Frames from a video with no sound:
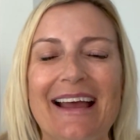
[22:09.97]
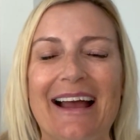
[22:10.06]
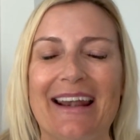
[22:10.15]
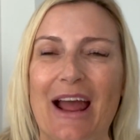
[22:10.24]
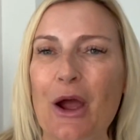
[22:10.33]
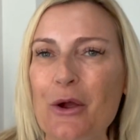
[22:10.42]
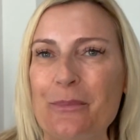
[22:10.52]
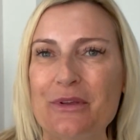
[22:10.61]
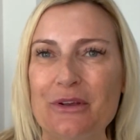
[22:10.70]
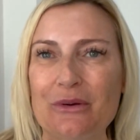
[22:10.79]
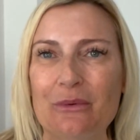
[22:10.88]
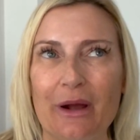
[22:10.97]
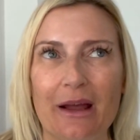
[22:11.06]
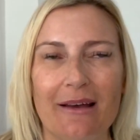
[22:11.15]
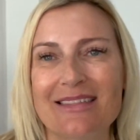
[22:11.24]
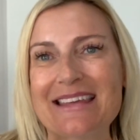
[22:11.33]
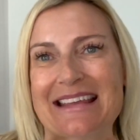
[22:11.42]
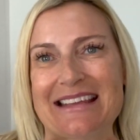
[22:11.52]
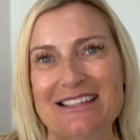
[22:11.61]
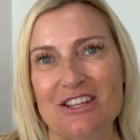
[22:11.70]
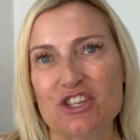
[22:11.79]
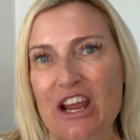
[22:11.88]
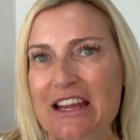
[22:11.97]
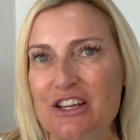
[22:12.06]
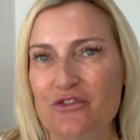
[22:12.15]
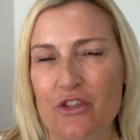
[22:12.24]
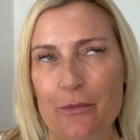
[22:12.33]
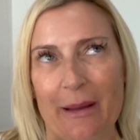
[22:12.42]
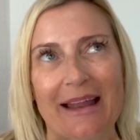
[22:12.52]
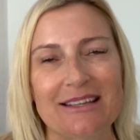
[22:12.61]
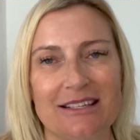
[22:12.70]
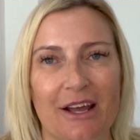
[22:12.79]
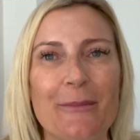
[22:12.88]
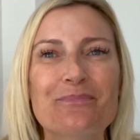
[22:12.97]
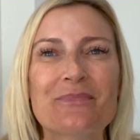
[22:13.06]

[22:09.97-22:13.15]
and I hope you think it's a change for the better.